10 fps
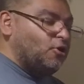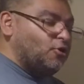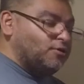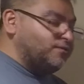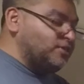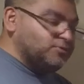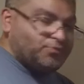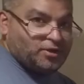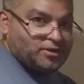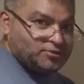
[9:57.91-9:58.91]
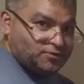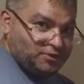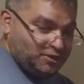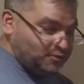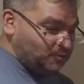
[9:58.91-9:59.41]
or if these products are
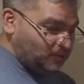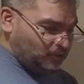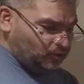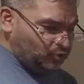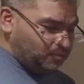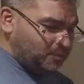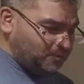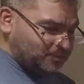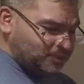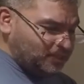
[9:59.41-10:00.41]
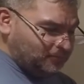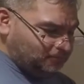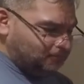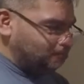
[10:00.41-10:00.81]
in here, they'll be able to see it.